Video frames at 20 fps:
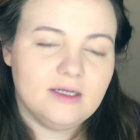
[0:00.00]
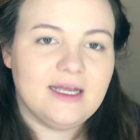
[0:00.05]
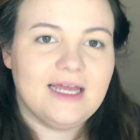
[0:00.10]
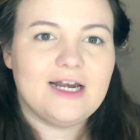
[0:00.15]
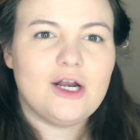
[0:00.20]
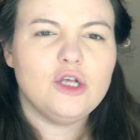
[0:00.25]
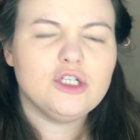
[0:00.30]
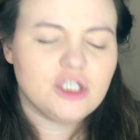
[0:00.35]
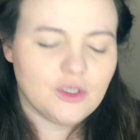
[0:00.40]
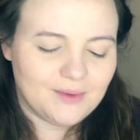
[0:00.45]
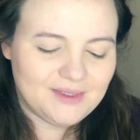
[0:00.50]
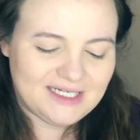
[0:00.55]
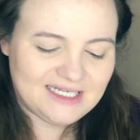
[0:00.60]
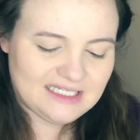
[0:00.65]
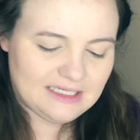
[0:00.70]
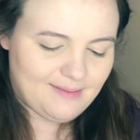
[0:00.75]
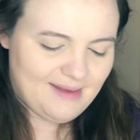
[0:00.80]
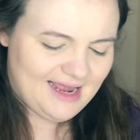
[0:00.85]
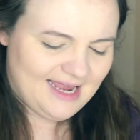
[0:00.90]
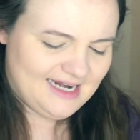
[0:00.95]
And also it
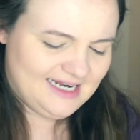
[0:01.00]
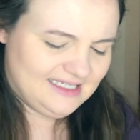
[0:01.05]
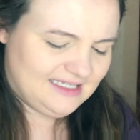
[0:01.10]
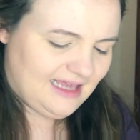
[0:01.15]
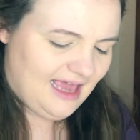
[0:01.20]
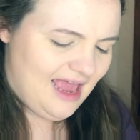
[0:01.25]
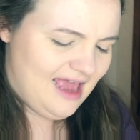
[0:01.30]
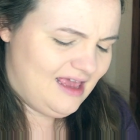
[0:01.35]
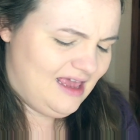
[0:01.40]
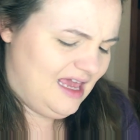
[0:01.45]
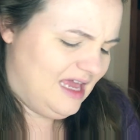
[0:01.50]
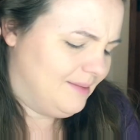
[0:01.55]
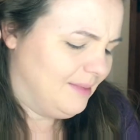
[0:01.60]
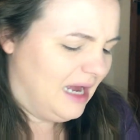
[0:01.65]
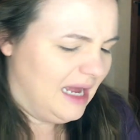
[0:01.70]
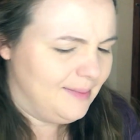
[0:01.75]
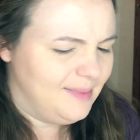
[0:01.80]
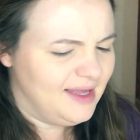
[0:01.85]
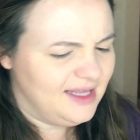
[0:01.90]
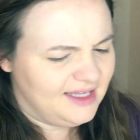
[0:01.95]
doesn't make it as cakey in
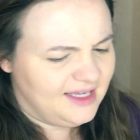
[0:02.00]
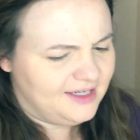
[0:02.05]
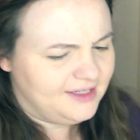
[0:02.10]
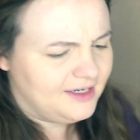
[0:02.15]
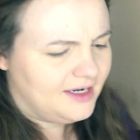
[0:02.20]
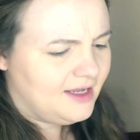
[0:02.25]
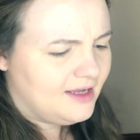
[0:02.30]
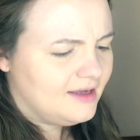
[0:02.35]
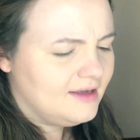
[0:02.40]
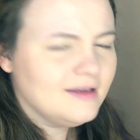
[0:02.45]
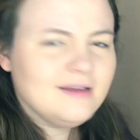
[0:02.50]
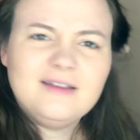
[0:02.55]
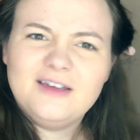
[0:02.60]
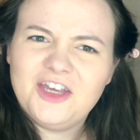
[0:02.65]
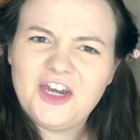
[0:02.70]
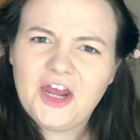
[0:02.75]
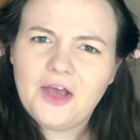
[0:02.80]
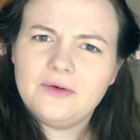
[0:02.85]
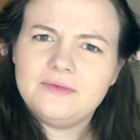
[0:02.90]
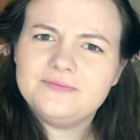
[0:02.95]
my opinion,
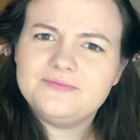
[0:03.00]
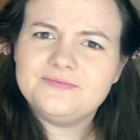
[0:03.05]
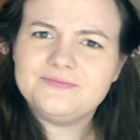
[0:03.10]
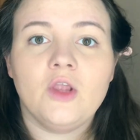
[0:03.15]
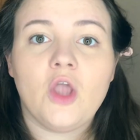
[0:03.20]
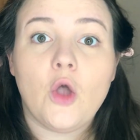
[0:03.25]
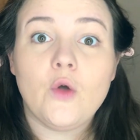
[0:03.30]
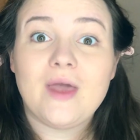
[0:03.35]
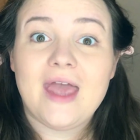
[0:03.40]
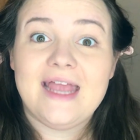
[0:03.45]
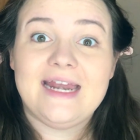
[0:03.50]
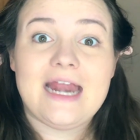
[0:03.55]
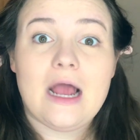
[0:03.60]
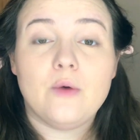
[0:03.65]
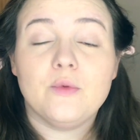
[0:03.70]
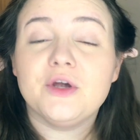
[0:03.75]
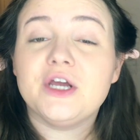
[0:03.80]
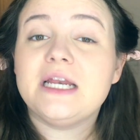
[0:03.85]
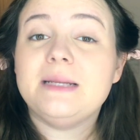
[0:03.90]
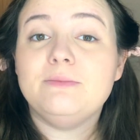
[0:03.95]
you know? Okay, now
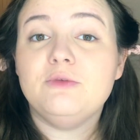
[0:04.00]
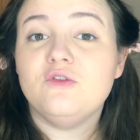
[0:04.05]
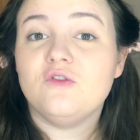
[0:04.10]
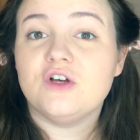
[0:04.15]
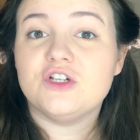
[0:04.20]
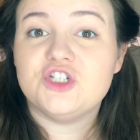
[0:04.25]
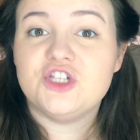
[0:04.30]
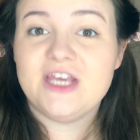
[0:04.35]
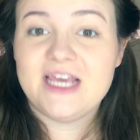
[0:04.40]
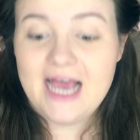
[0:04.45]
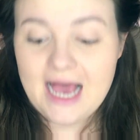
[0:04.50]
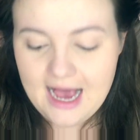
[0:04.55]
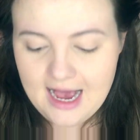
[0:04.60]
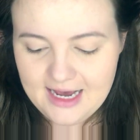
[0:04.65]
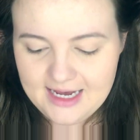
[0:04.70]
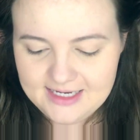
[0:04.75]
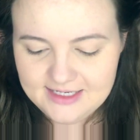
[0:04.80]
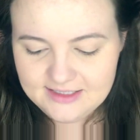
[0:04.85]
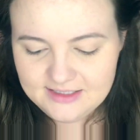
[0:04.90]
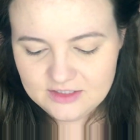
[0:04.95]
we're gonna move on to the
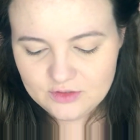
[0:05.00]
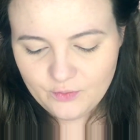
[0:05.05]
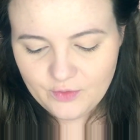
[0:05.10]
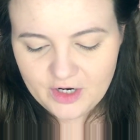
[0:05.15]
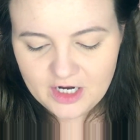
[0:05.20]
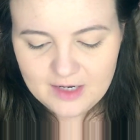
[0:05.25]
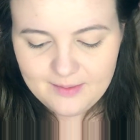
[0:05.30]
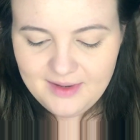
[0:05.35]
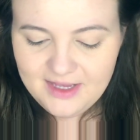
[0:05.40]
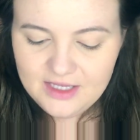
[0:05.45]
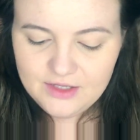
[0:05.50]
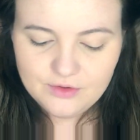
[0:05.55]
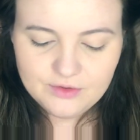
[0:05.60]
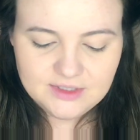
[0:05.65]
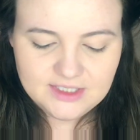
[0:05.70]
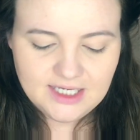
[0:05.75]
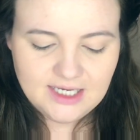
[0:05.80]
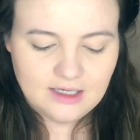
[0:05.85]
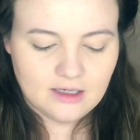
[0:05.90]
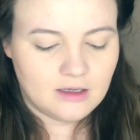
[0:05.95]
eyes. So we're gonna be
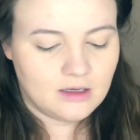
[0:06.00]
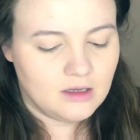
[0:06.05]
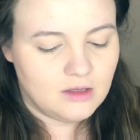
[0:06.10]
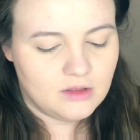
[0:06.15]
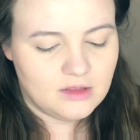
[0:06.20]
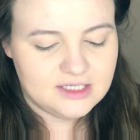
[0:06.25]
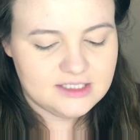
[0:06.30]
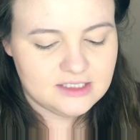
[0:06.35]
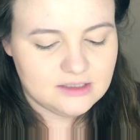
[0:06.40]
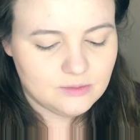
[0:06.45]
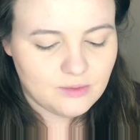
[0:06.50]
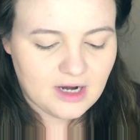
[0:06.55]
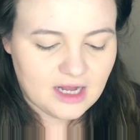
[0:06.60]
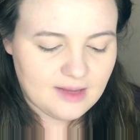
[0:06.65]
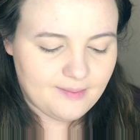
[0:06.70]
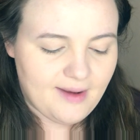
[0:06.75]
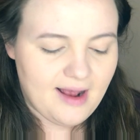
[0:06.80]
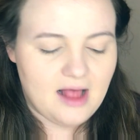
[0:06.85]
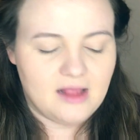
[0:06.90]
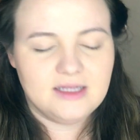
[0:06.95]
using, this is one of
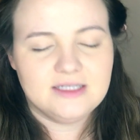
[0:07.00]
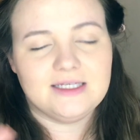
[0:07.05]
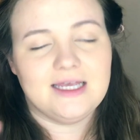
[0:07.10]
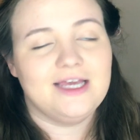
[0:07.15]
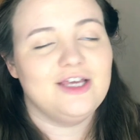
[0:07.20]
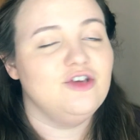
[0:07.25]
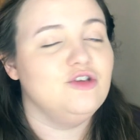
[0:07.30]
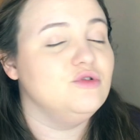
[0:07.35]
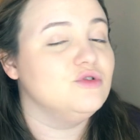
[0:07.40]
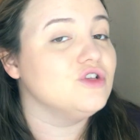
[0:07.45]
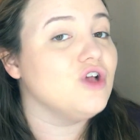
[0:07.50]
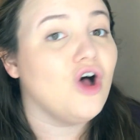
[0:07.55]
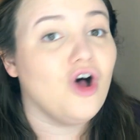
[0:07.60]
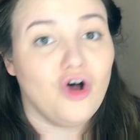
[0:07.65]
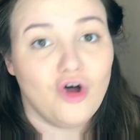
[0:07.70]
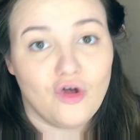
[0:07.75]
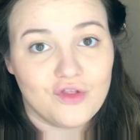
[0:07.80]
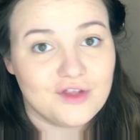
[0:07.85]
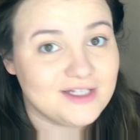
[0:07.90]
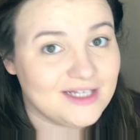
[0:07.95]
the palettes I use
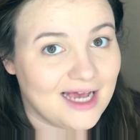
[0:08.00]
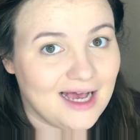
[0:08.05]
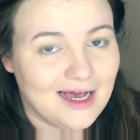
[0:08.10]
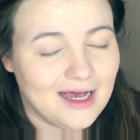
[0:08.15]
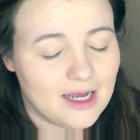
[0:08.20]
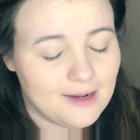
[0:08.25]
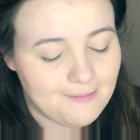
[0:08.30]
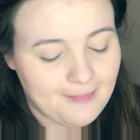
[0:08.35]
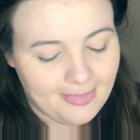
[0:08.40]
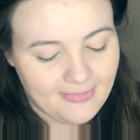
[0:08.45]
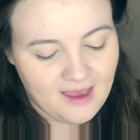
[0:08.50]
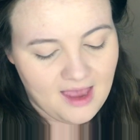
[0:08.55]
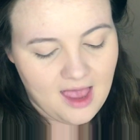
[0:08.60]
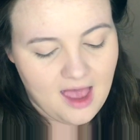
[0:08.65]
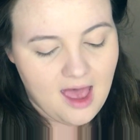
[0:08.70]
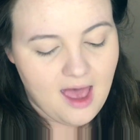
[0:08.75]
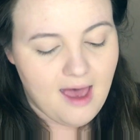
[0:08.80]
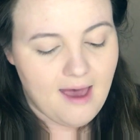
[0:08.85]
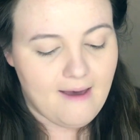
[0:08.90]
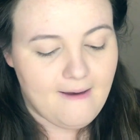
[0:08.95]
all the time,
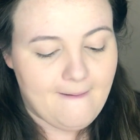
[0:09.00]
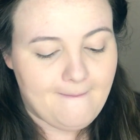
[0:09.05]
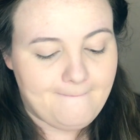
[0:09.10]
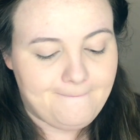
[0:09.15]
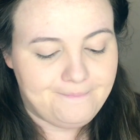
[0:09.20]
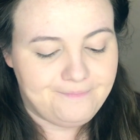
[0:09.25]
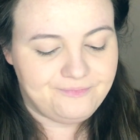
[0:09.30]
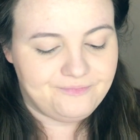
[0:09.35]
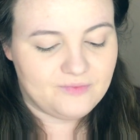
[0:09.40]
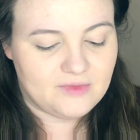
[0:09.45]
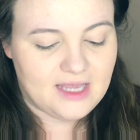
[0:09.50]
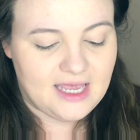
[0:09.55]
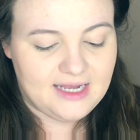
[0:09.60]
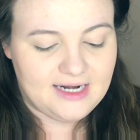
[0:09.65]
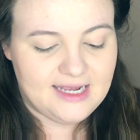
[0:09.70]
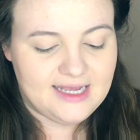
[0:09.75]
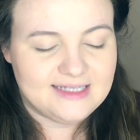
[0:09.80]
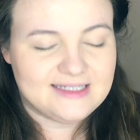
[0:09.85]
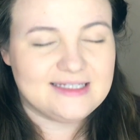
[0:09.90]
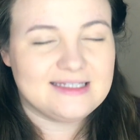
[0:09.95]
and
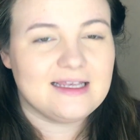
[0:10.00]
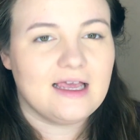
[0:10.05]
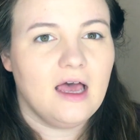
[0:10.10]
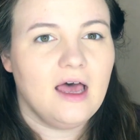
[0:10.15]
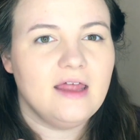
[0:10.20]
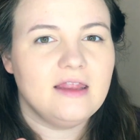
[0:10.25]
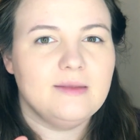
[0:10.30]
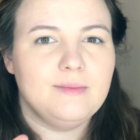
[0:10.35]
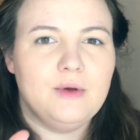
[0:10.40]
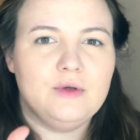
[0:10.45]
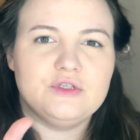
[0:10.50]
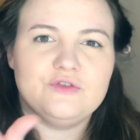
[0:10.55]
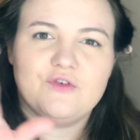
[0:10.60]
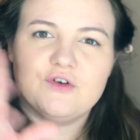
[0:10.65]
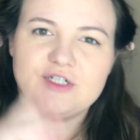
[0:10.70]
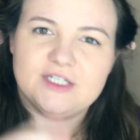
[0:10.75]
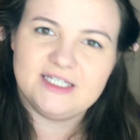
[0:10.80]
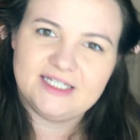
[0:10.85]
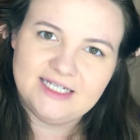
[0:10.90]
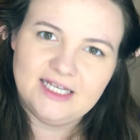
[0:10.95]
it's got the most
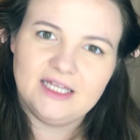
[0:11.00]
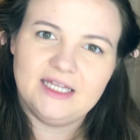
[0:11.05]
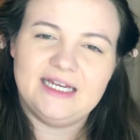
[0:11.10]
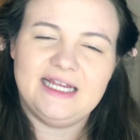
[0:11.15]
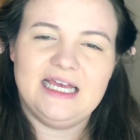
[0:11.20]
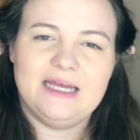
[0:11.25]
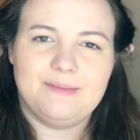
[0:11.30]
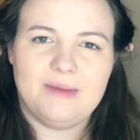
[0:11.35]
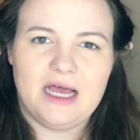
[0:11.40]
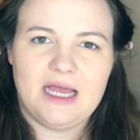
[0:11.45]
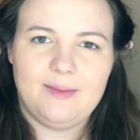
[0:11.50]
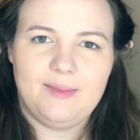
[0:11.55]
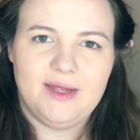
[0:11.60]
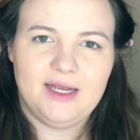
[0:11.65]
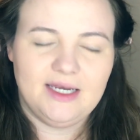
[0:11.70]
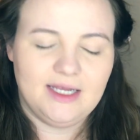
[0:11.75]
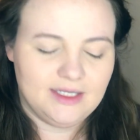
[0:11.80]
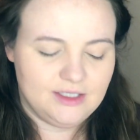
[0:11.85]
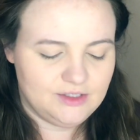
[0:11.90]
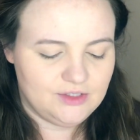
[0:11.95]
versatility in my
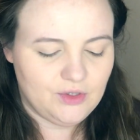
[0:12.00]
opinion.